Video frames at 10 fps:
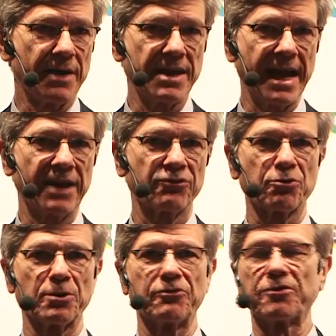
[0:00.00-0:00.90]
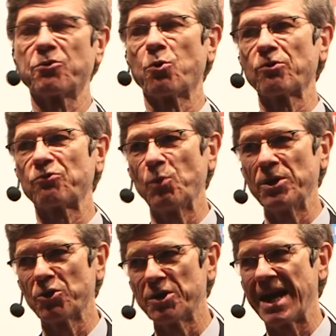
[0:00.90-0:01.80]
And the answer is, of course,
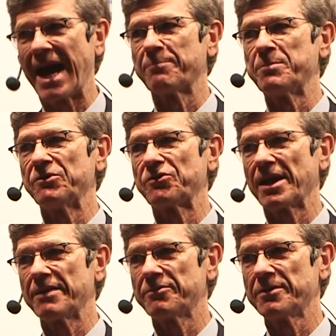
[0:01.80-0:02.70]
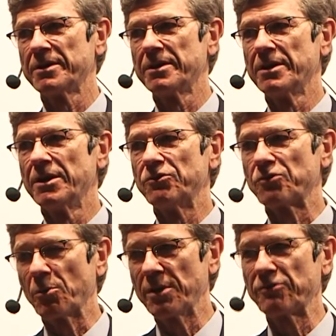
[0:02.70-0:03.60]
we could not be safe.
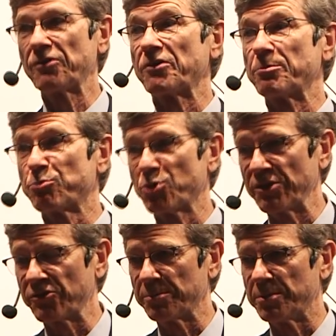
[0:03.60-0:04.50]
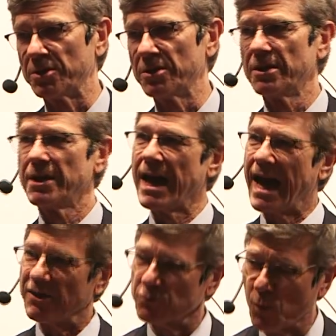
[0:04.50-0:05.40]
So this is a principle
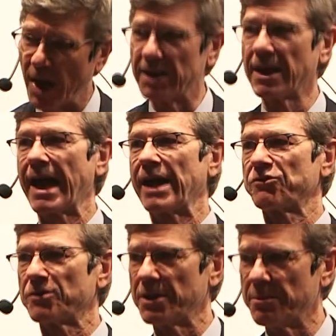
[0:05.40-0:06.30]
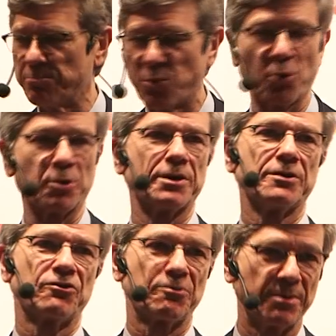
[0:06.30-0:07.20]
as well as an
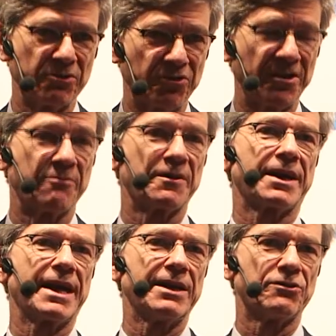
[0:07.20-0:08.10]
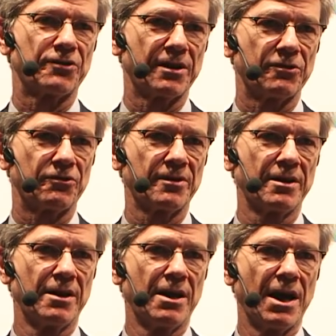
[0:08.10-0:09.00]
important specific
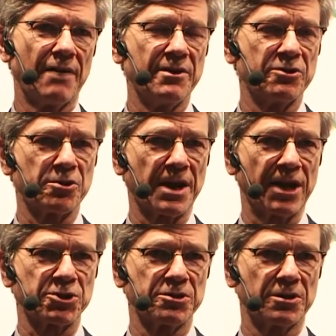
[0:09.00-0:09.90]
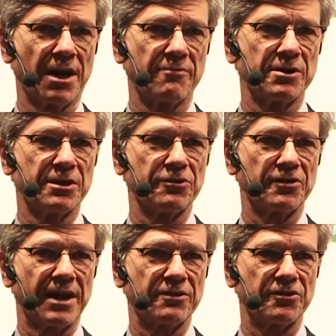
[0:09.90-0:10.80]
instance of international
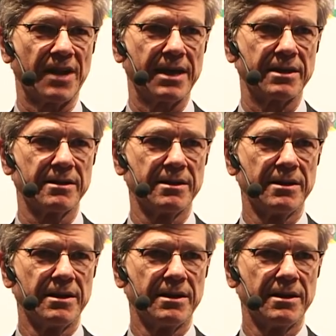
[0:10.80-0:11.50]
governance at stake.